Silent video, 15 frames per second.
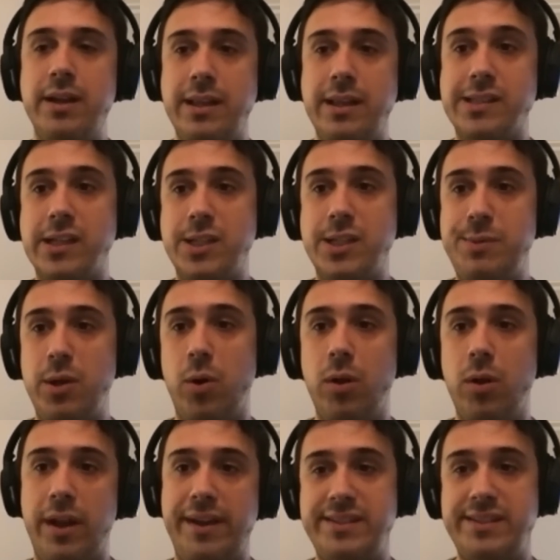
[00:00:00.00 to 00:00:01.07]
it's going to be a
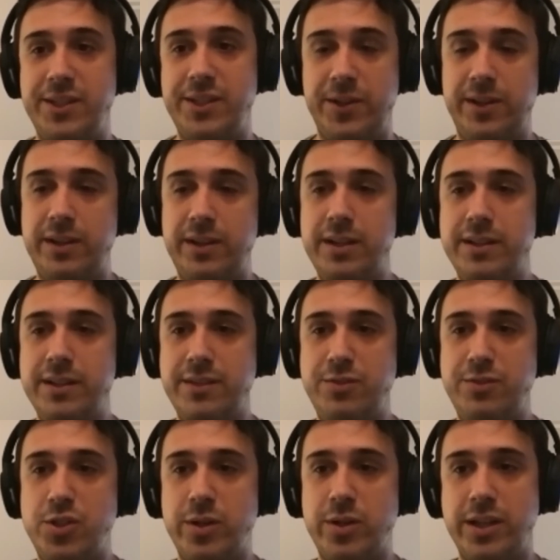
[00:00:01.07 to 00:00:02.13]
whole lot easier than
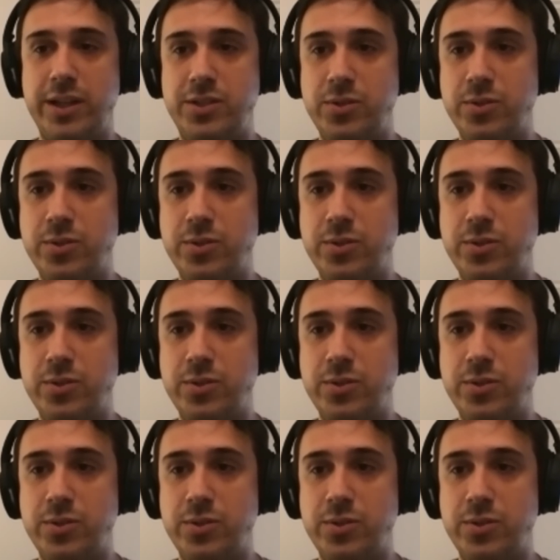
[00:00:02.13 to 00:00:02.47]
if you try to